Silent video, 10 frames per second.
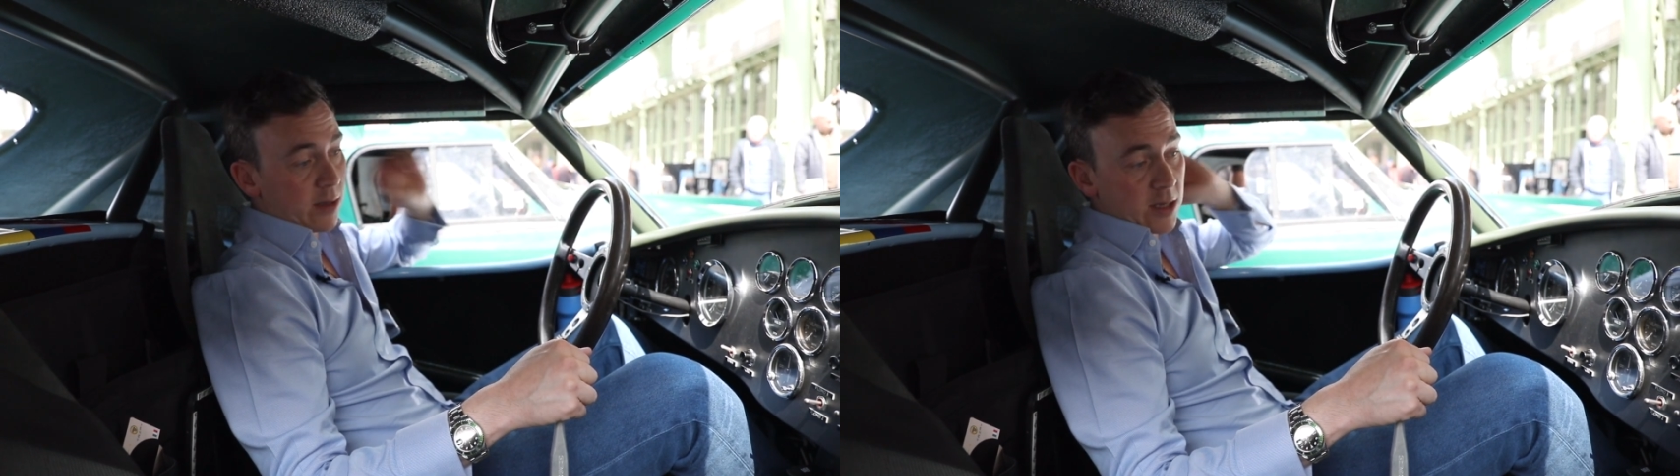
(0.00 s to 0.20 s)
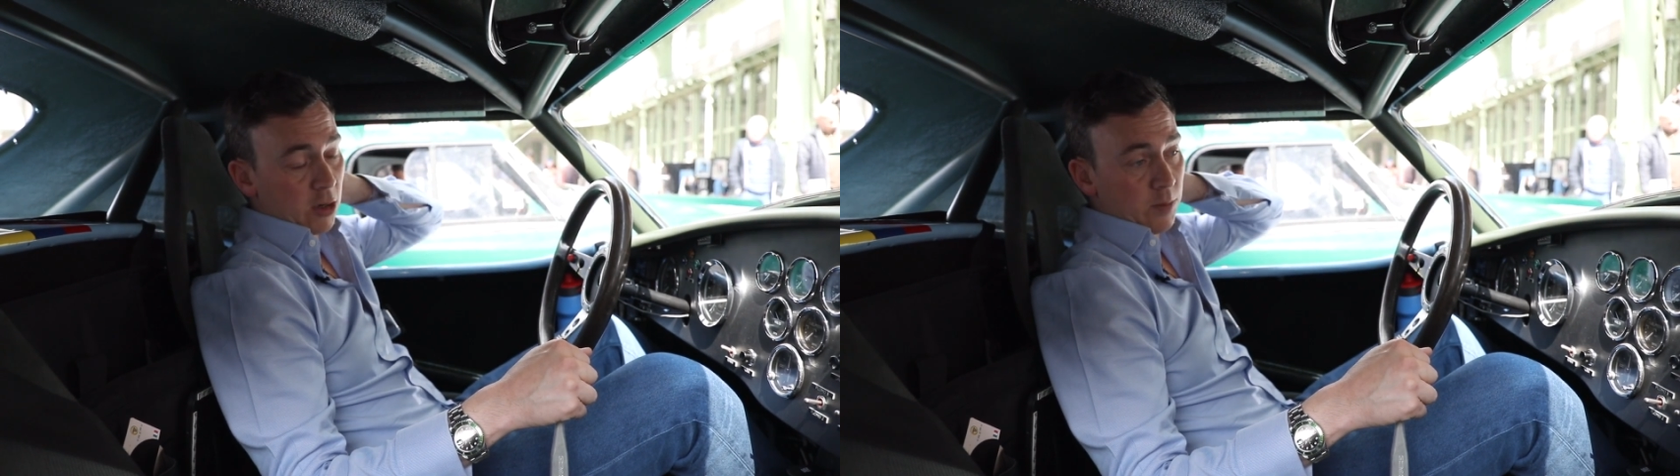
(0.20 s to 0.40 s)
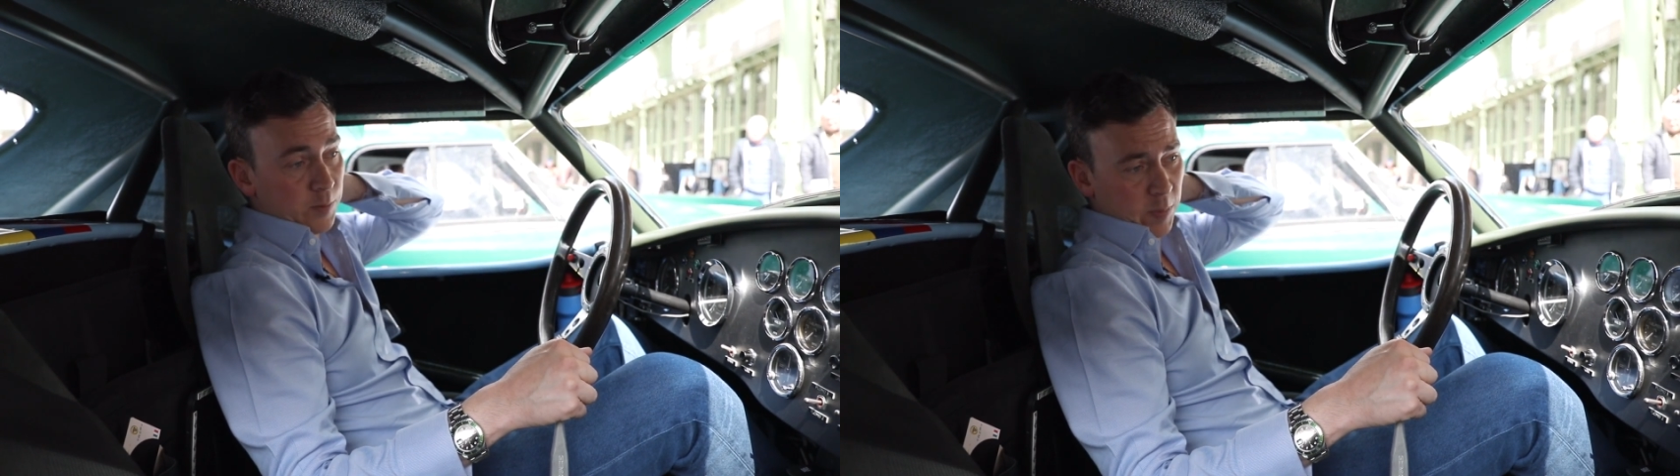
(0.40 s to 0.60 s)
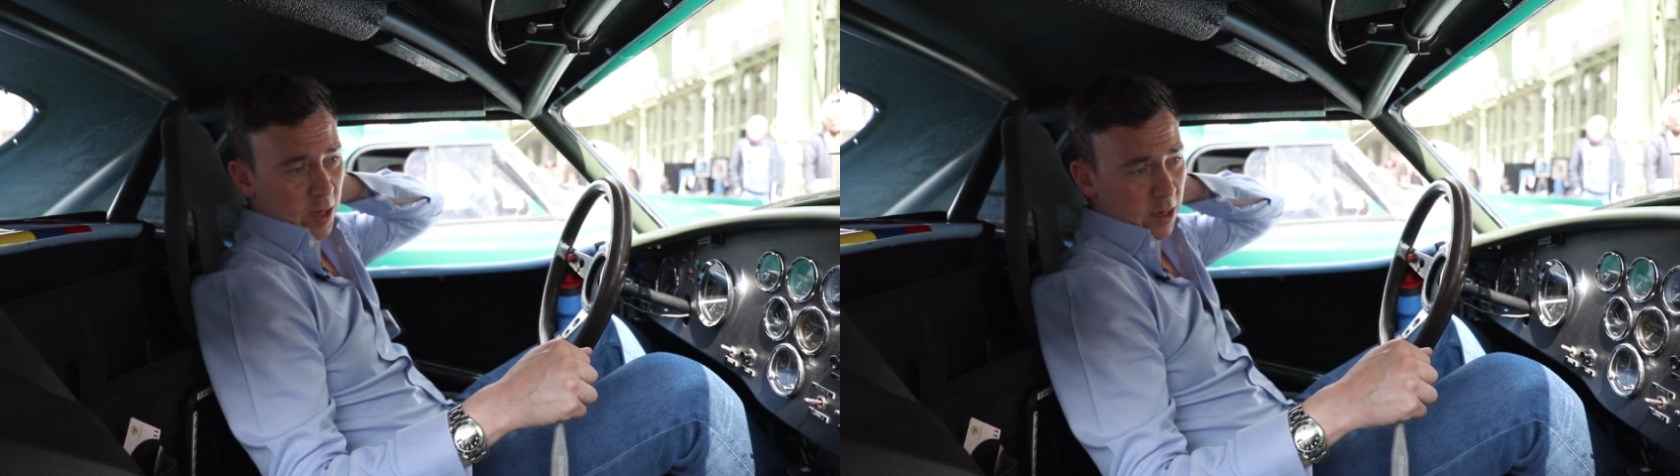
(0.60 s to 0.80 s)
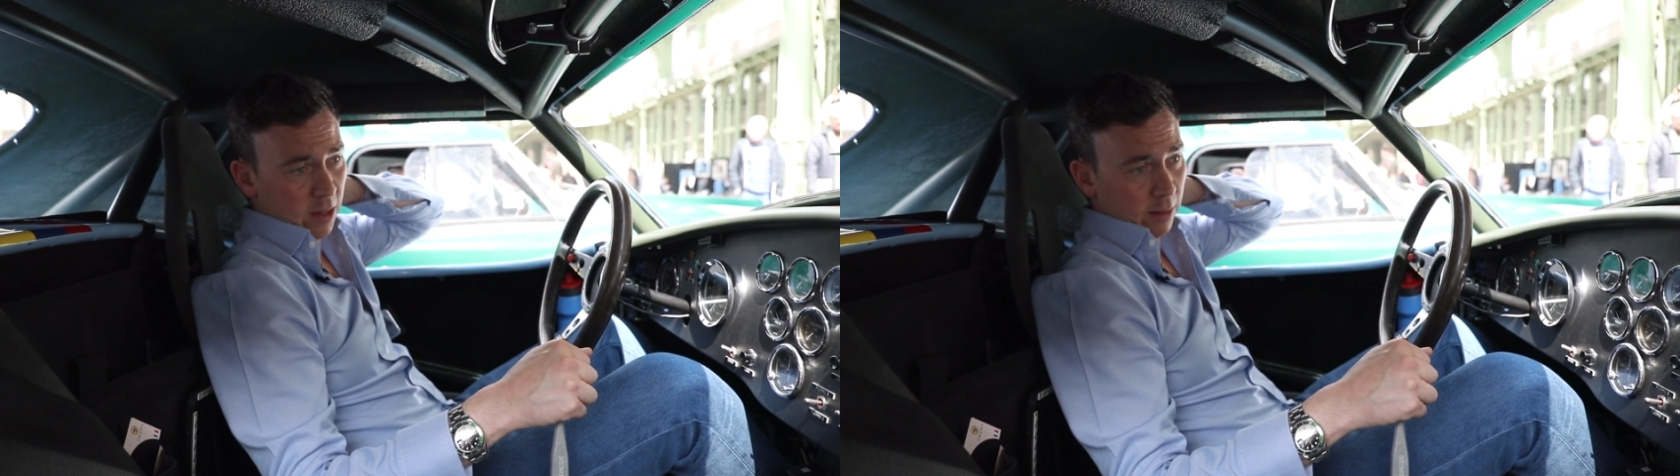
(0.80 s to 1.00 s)
So
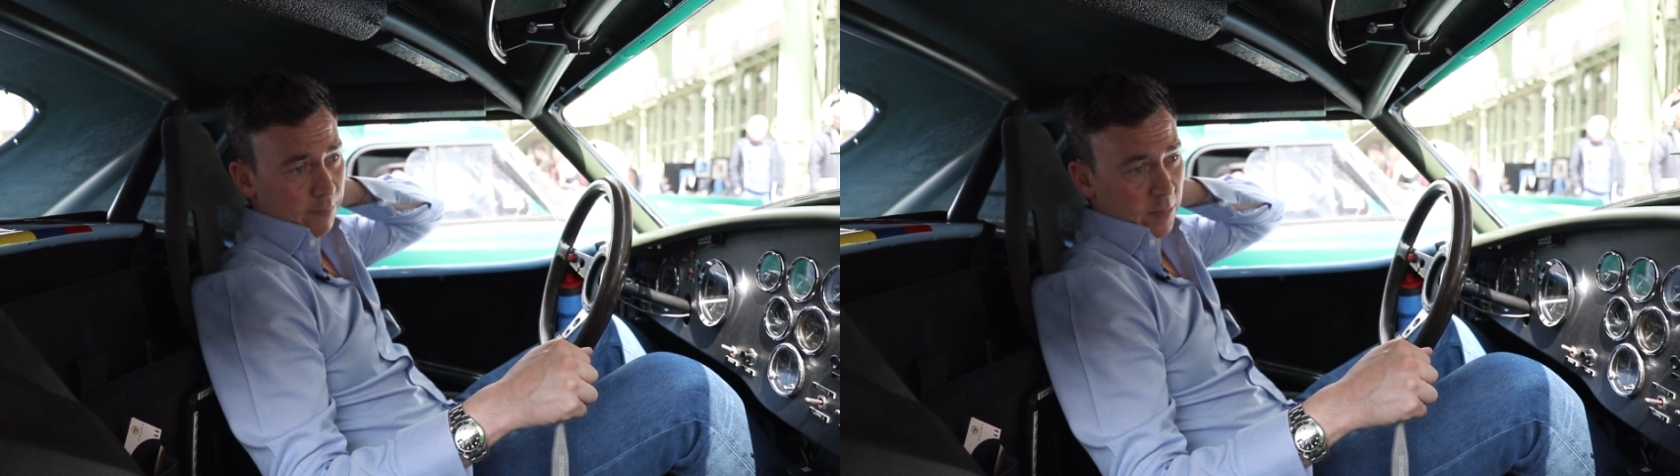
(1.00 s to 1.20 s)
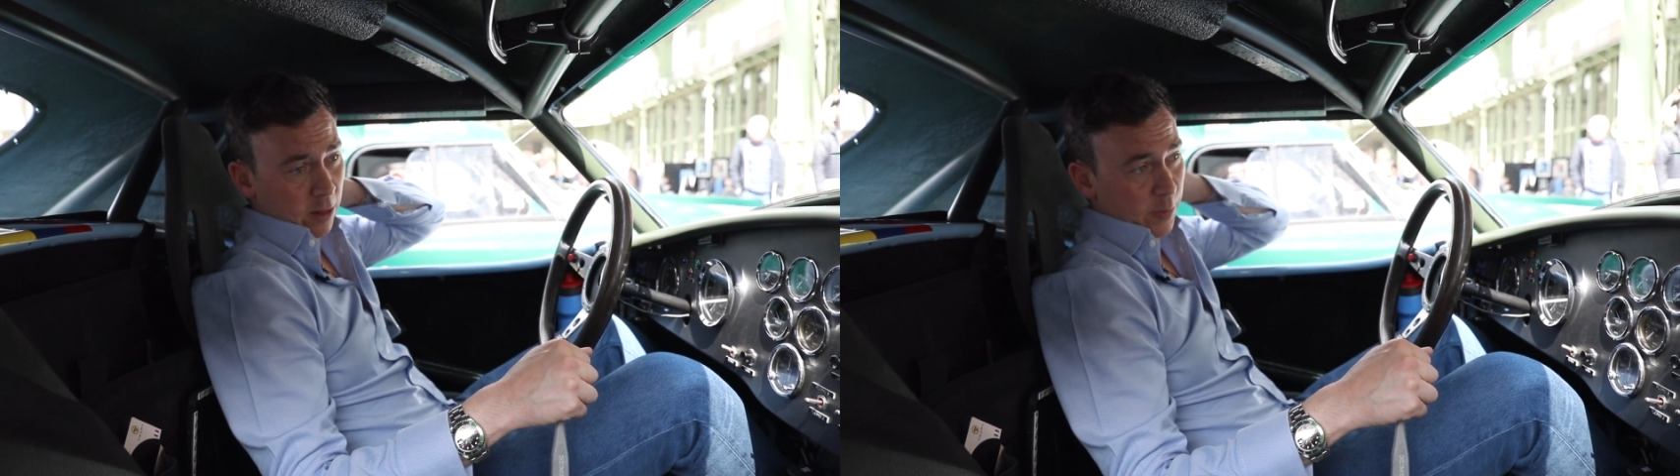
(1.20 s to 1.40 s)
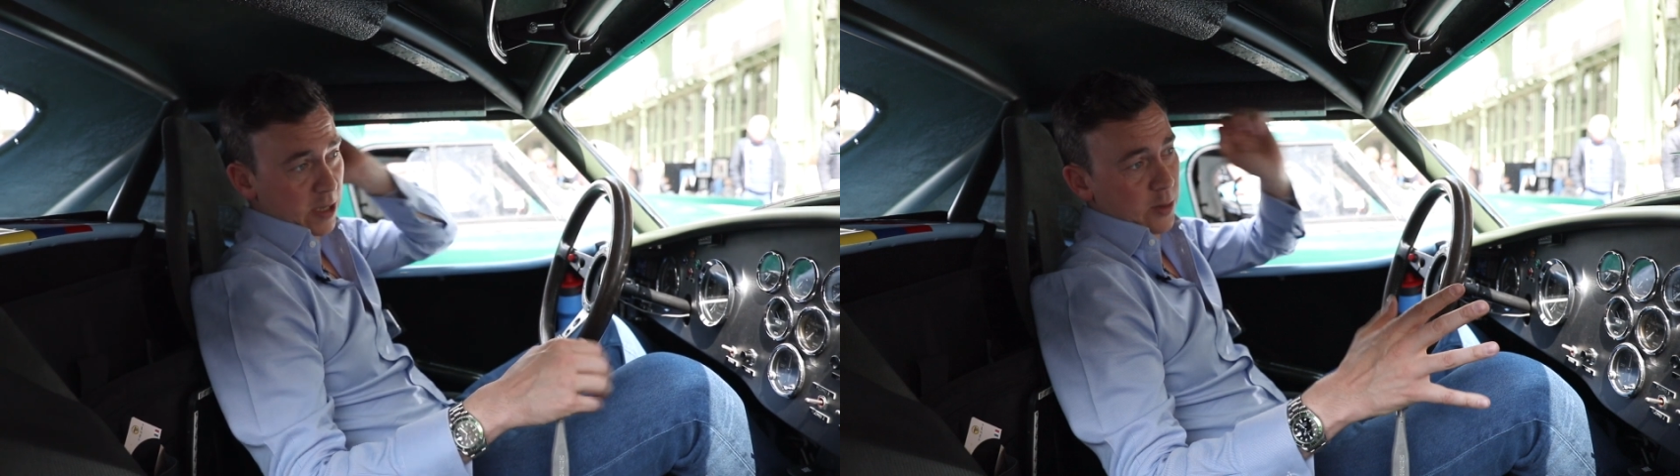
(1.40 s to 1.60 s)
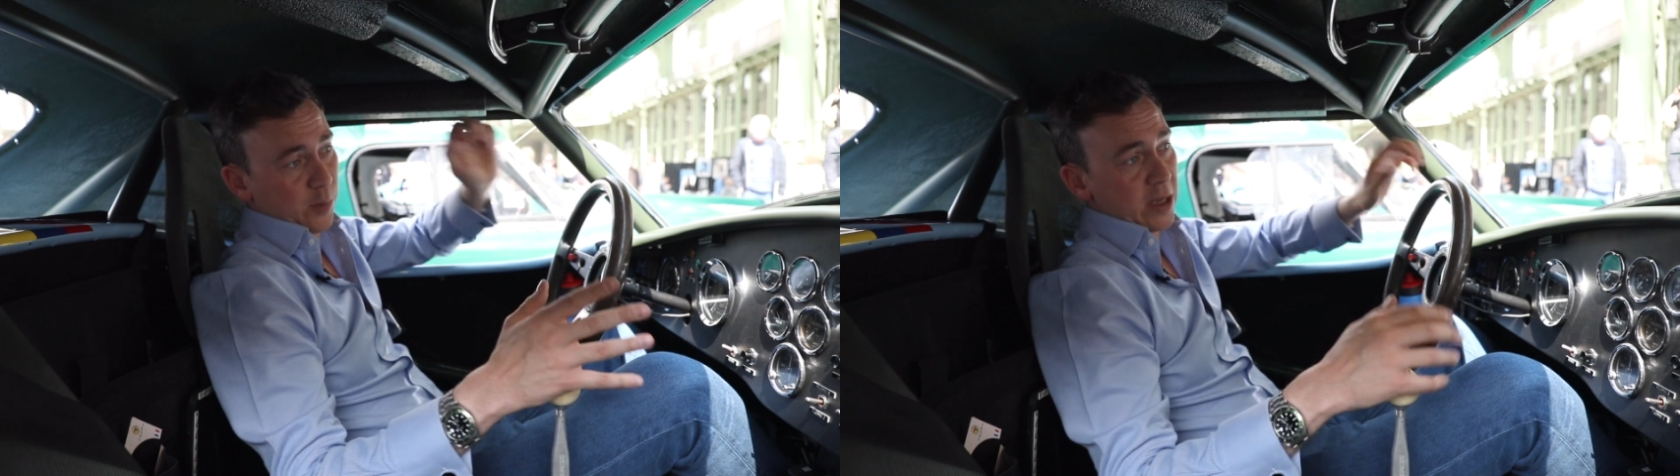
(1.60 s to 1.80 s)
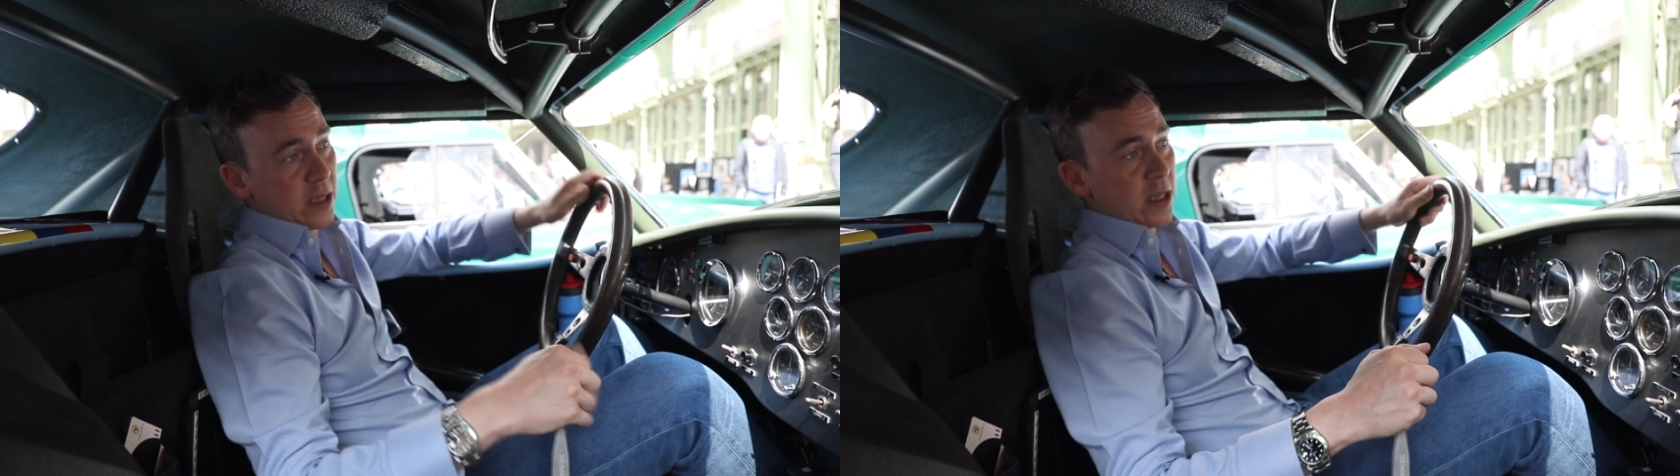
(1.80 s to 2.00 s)
little bits and
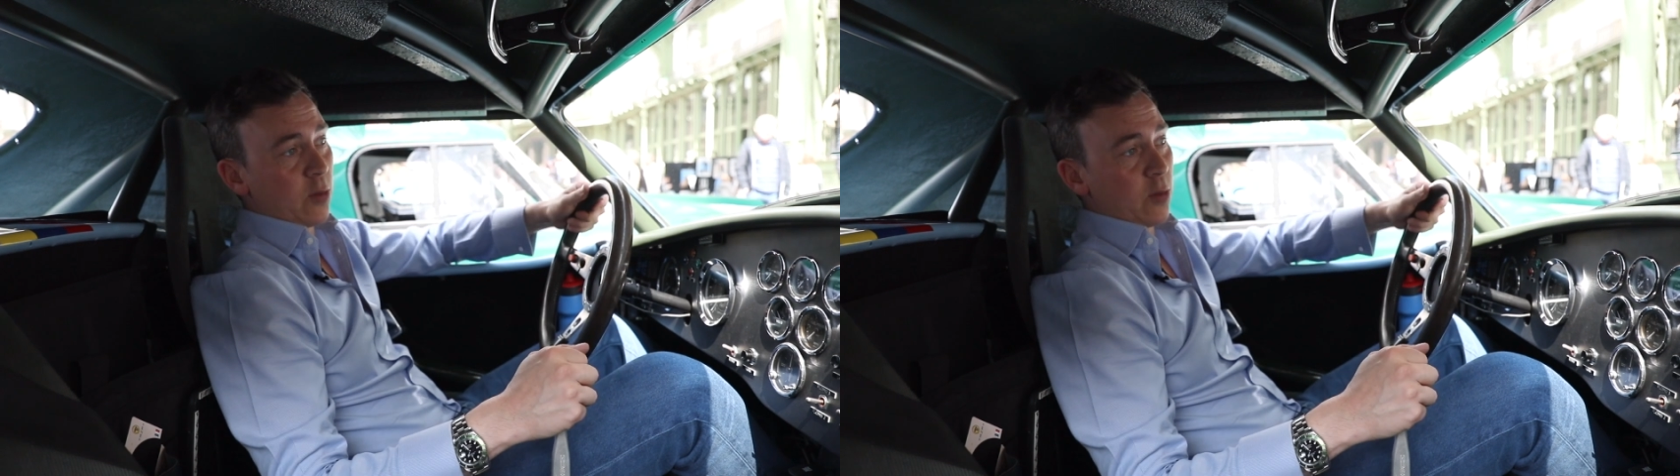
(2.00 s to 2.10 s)
pieces